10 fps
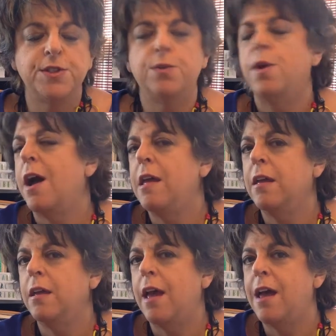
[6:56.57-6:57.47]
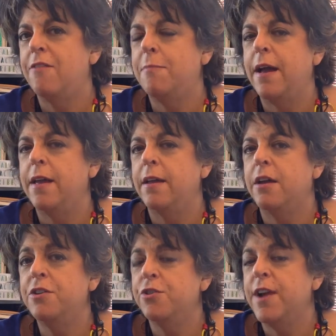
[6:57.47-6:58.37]
So I have my
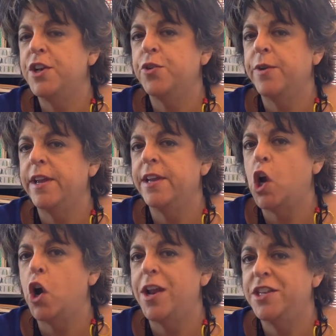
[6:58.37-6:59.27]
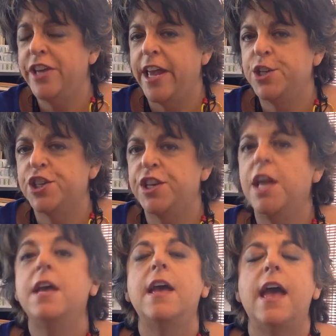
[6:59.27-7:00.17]
undergrad degree in art education
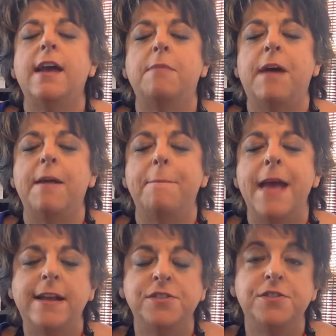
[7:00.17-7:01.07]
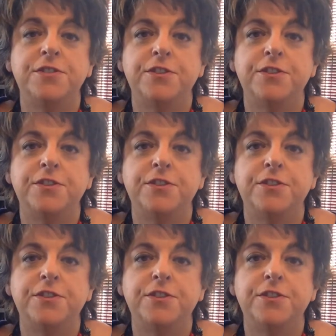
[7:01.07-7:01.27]
and my master's